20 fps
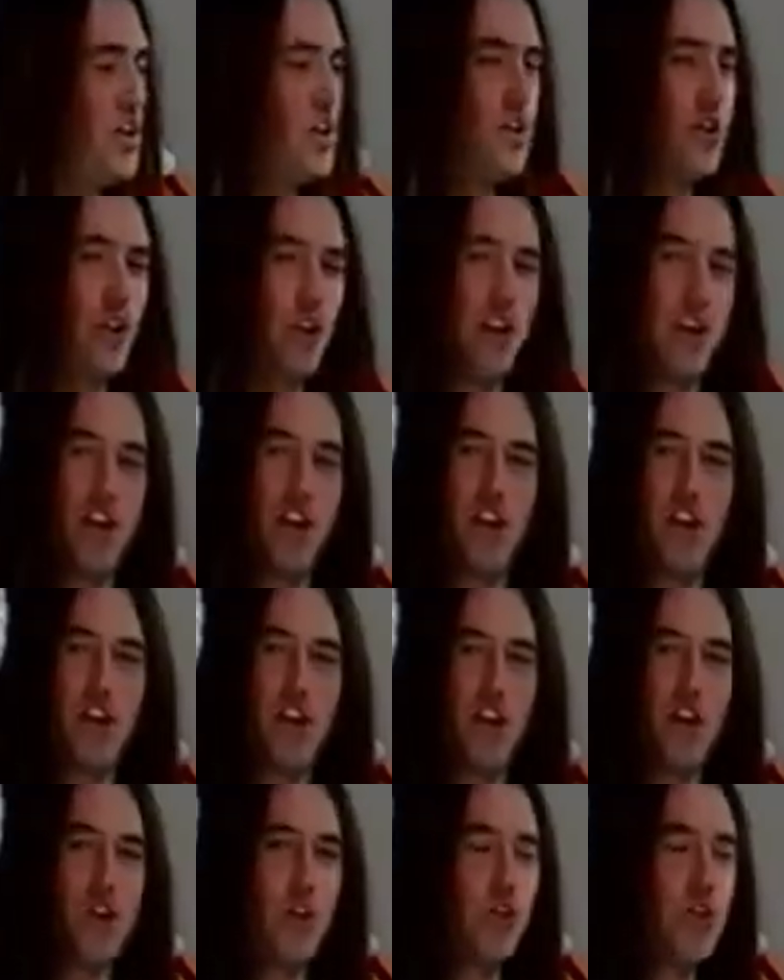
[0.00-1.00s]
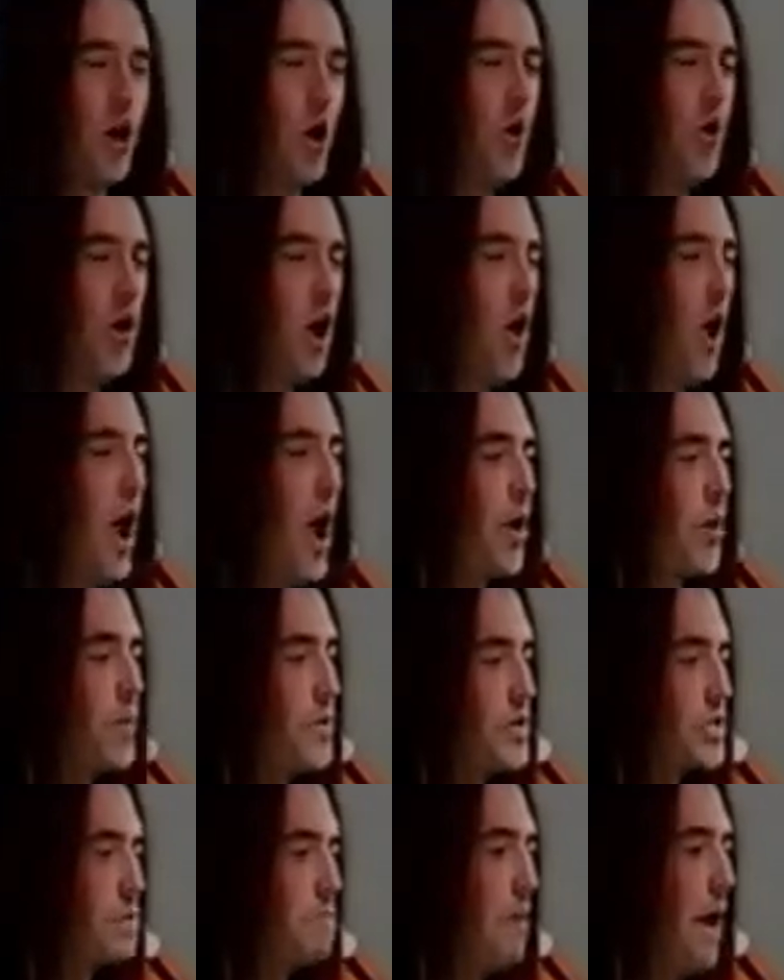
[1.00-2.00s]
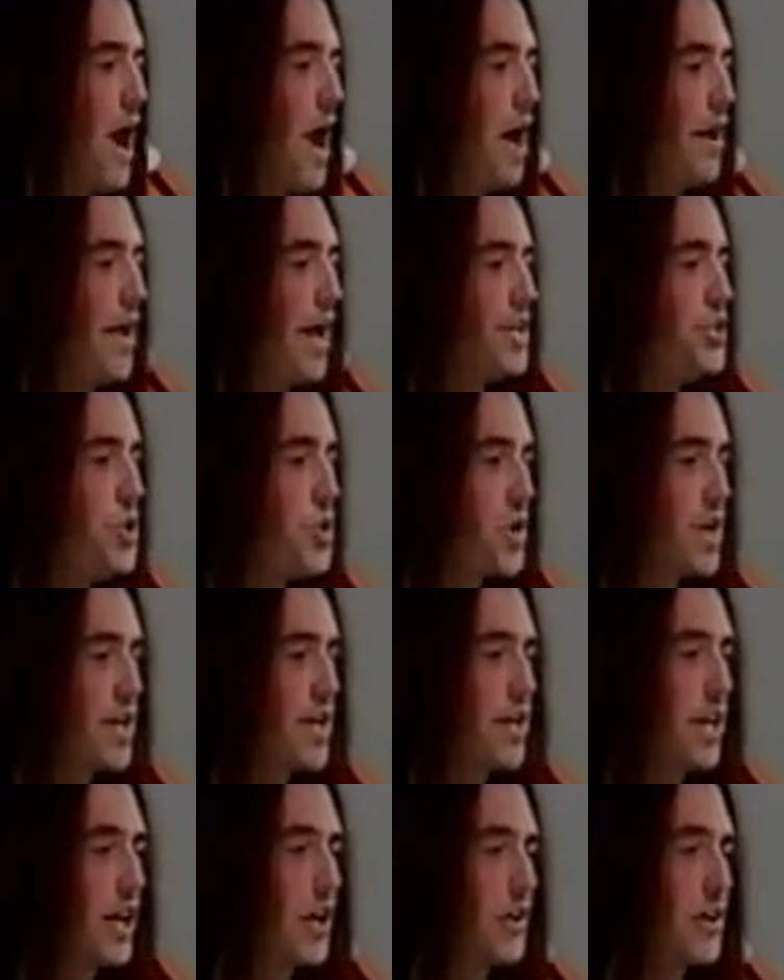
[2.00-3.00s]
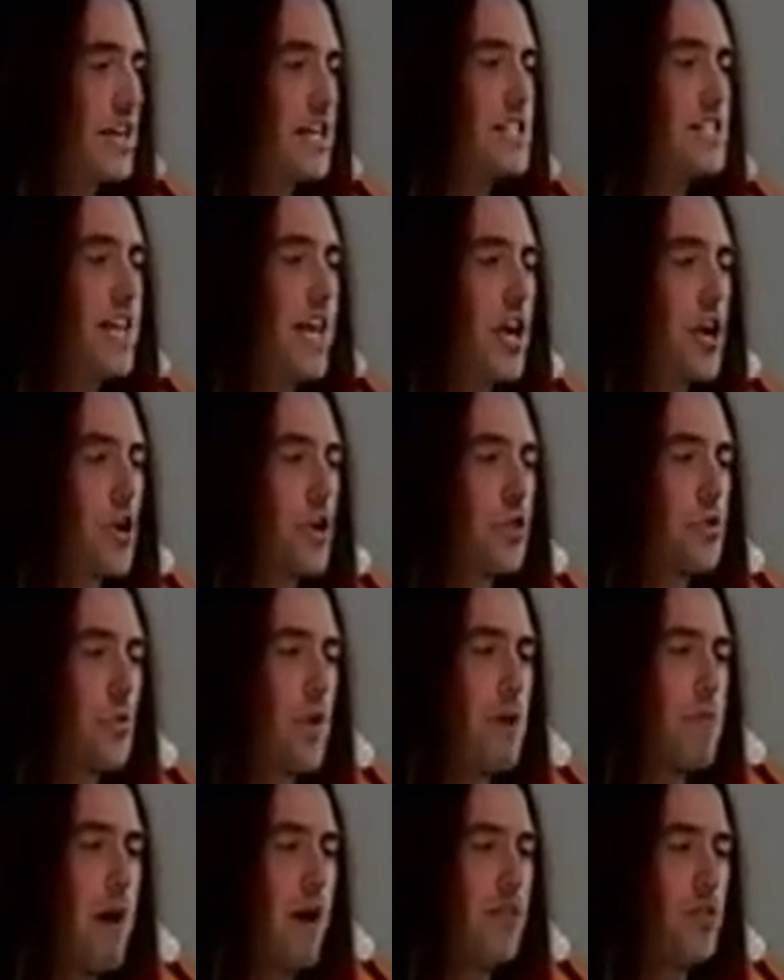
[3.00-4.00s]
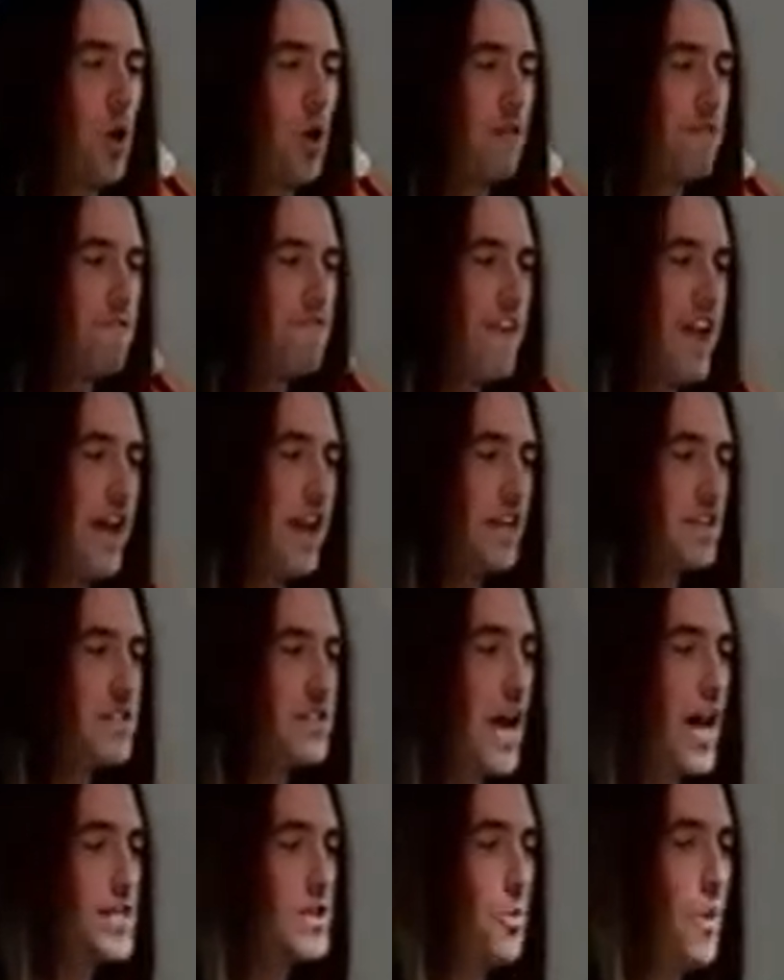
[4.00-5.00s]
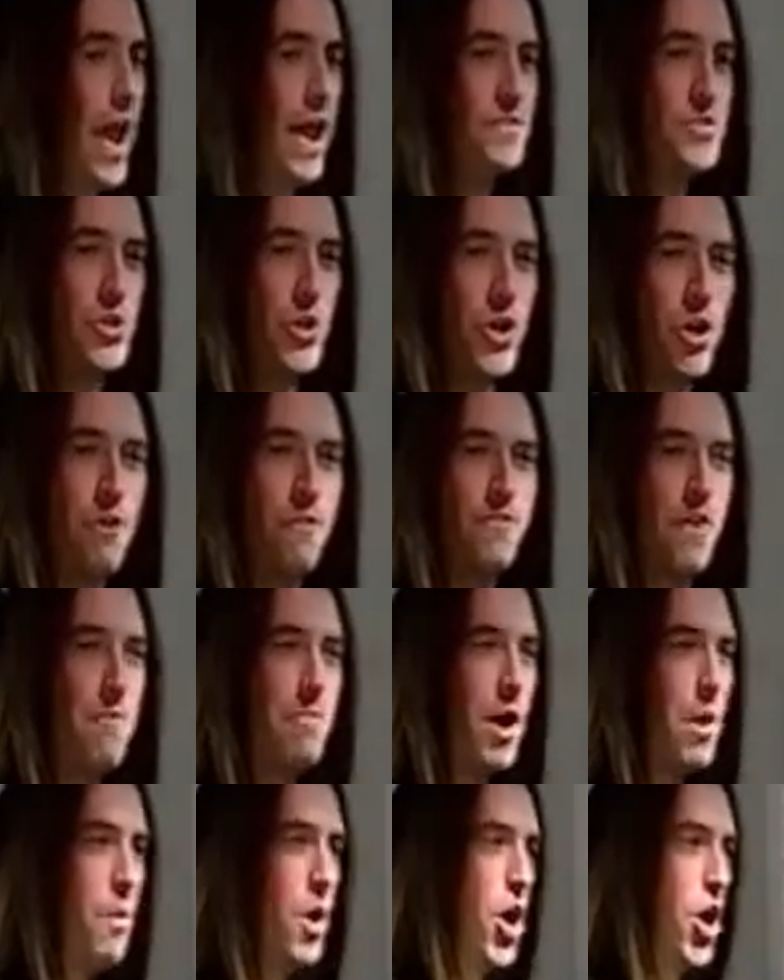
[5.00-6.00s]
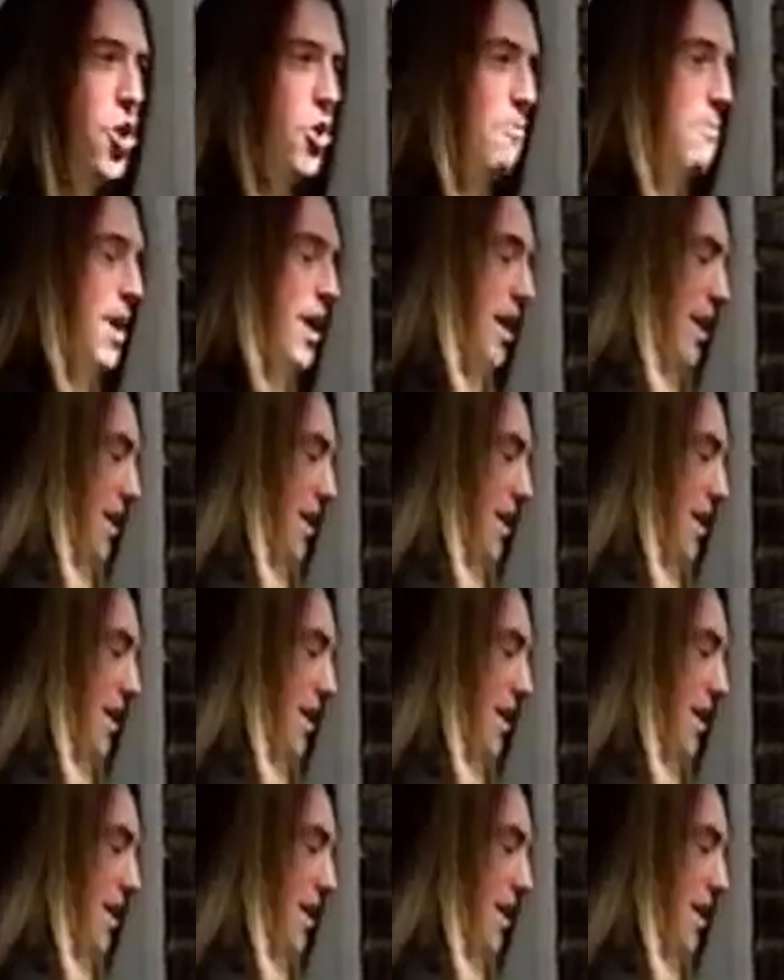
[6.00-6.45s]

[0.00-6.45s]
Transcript: You, you don't know how to respond as you can clearly see her three month old fetus as it waves to you from the womb.